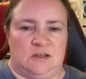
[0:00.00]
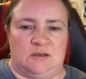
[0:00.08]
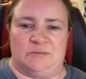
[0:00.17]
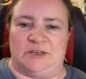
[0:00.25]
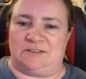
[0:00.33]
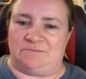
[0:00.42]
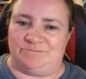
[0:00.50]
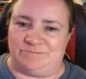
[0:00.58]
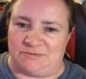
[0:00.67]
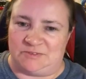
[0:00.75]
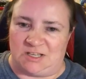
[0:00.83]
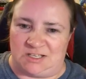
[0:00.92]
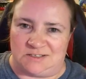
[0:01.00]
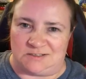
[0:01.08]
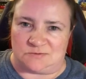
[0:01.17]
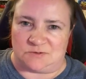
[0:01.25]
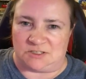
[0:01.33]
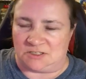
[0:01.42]
But that
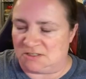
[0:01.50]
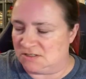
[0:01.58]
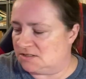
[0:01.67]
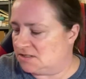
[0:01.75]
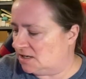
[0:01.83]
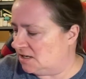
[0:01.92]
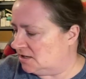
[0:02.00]
is what it is.